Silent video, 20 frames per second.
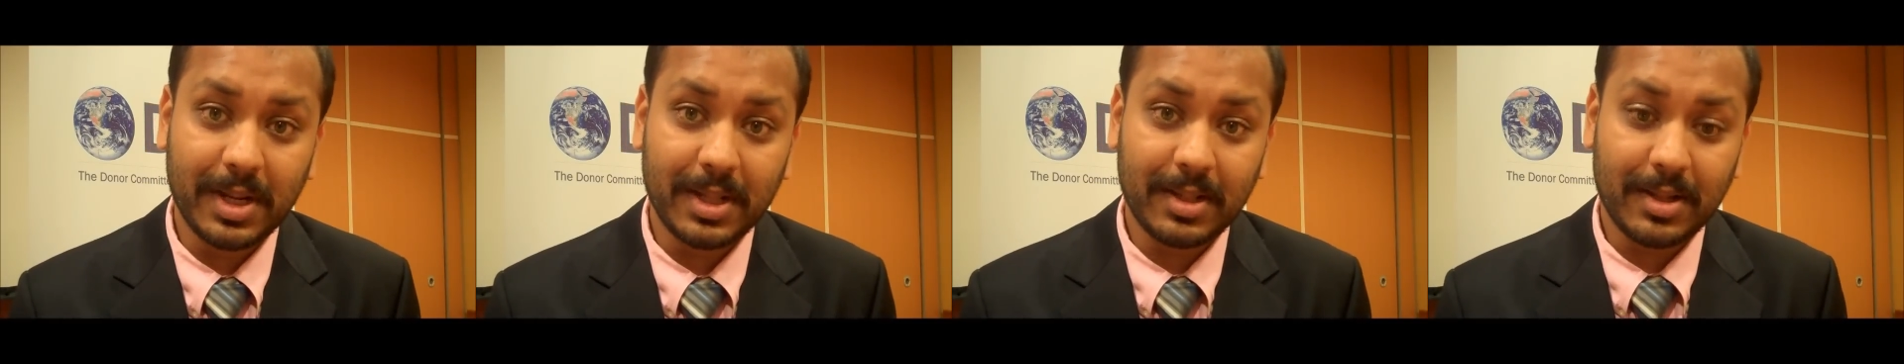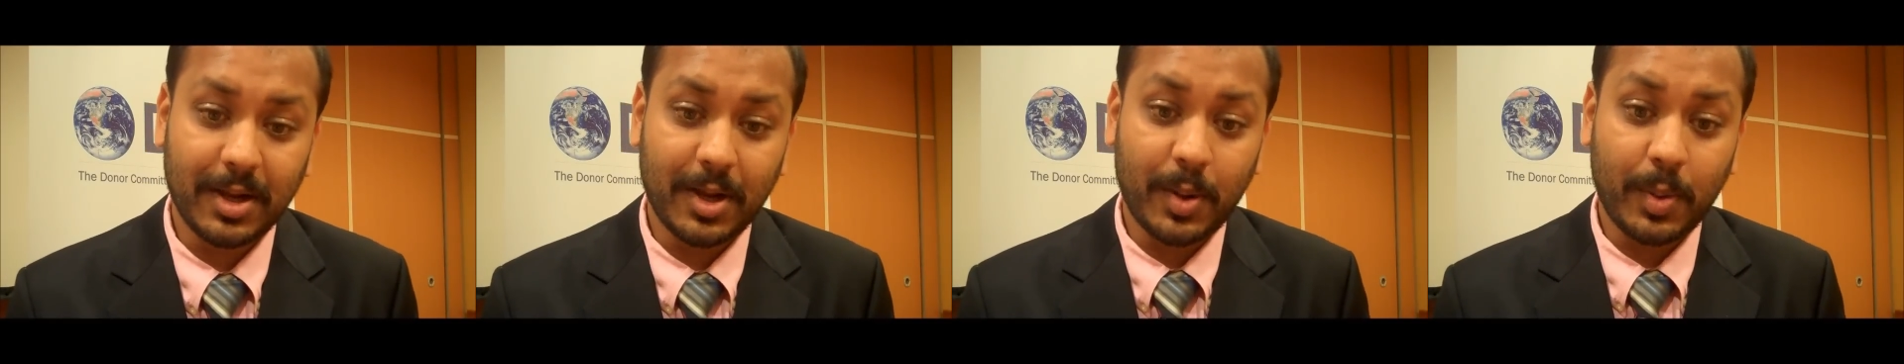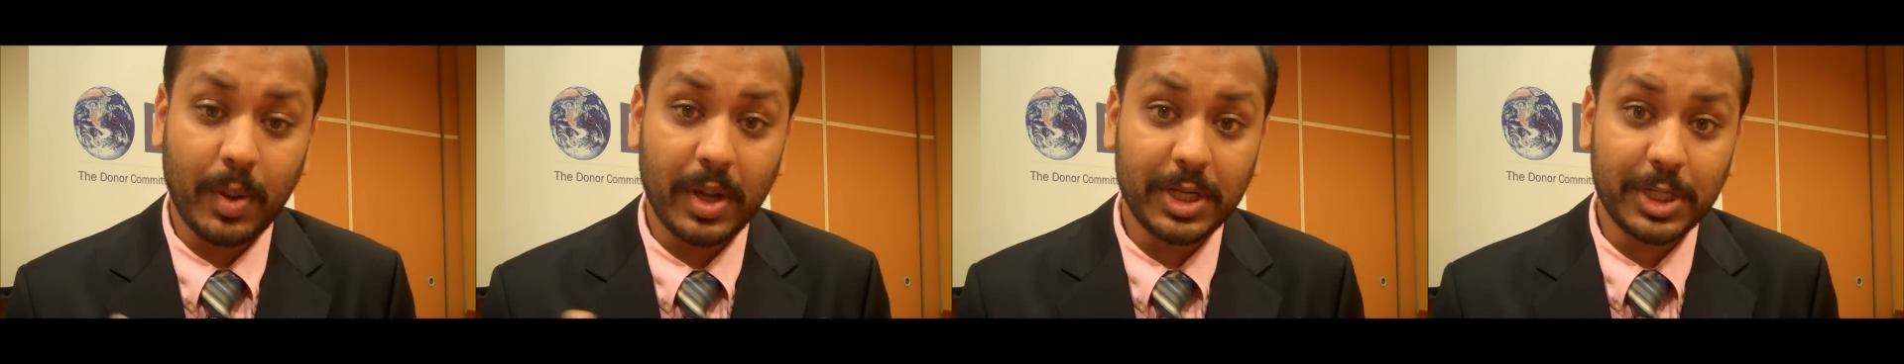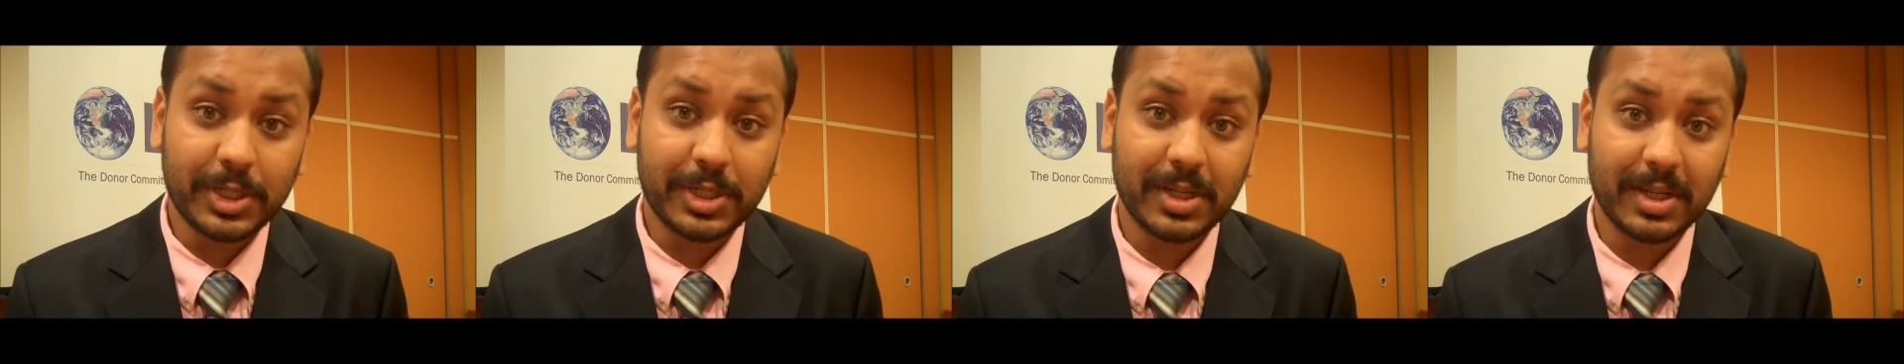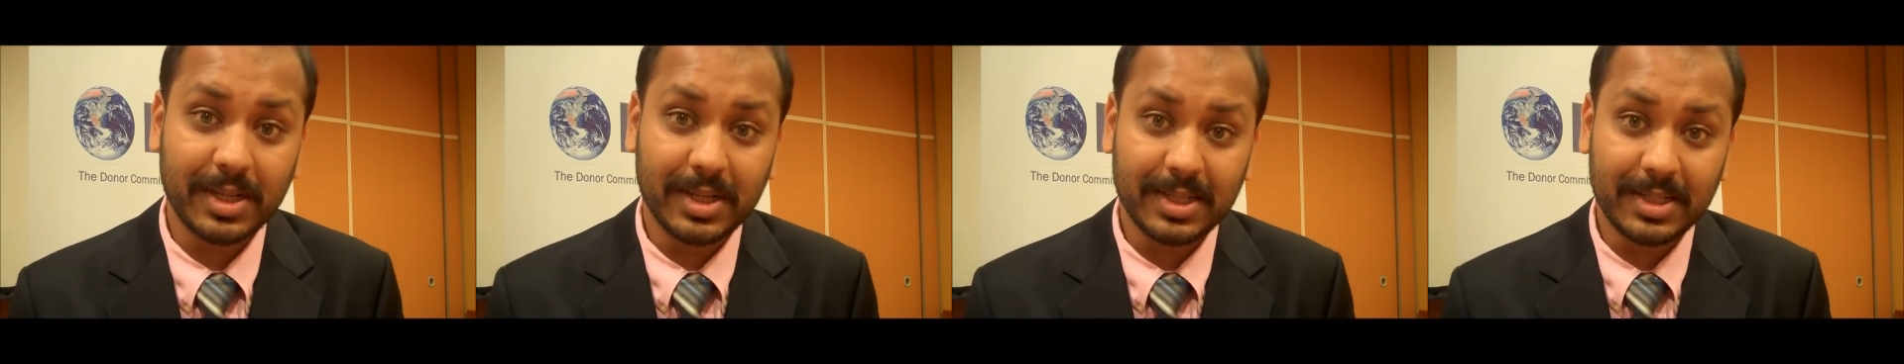And the
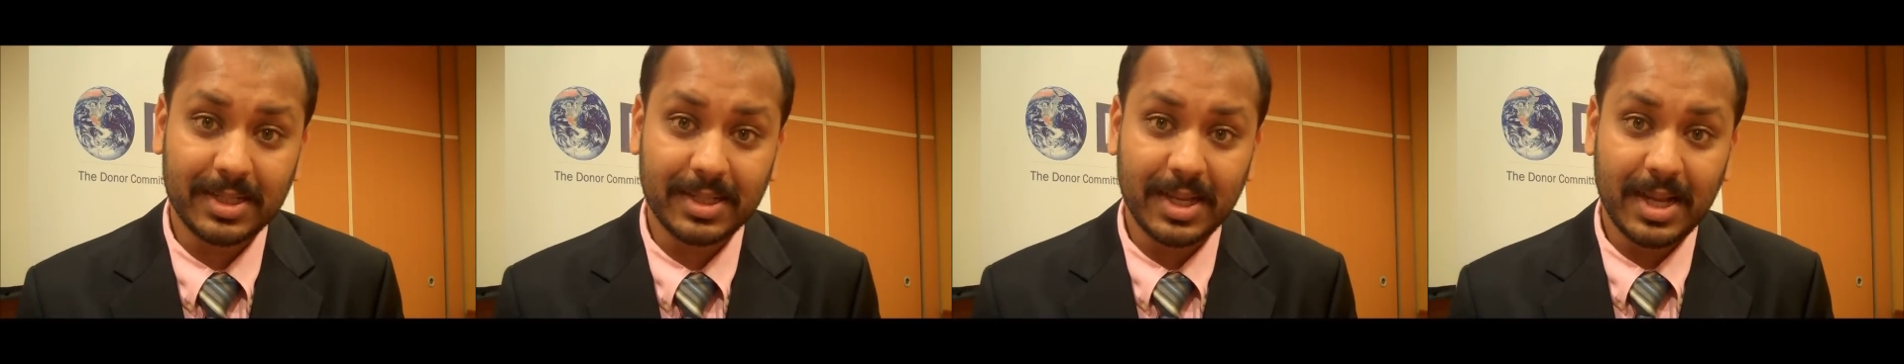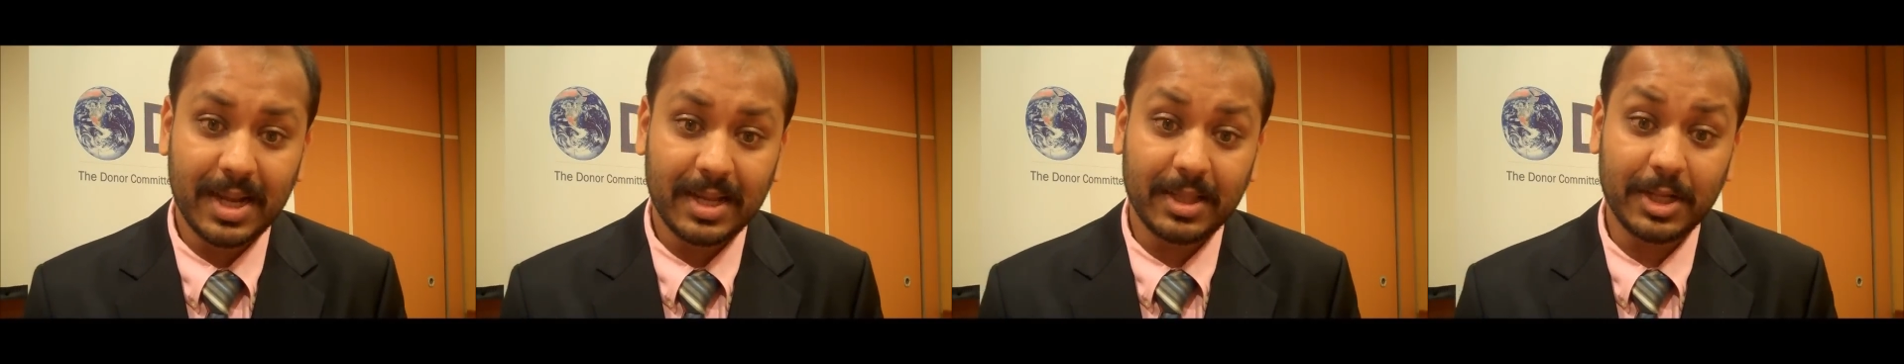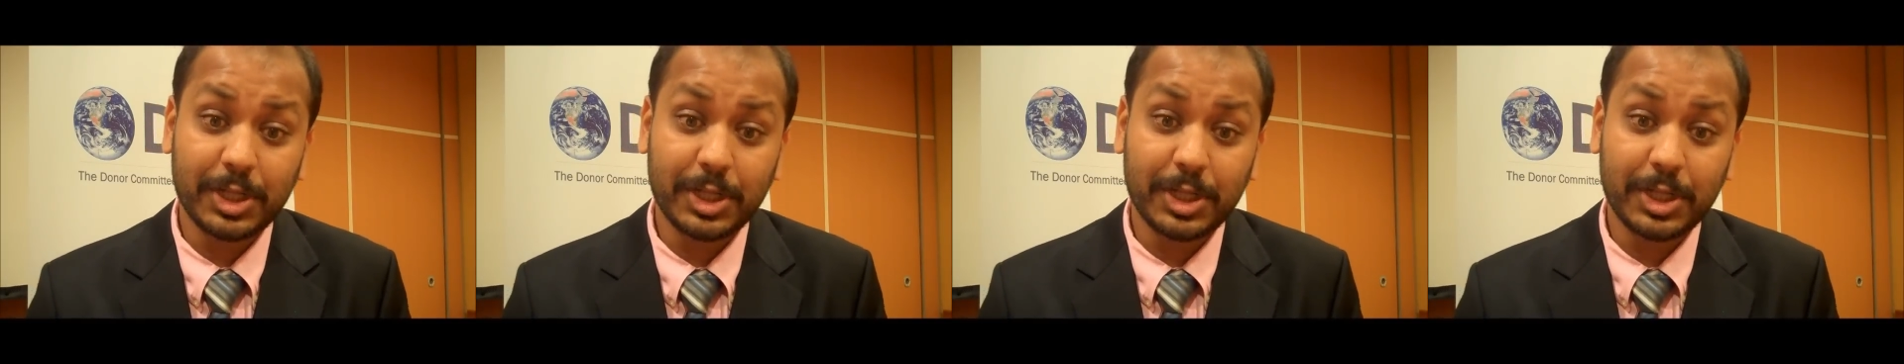question is, the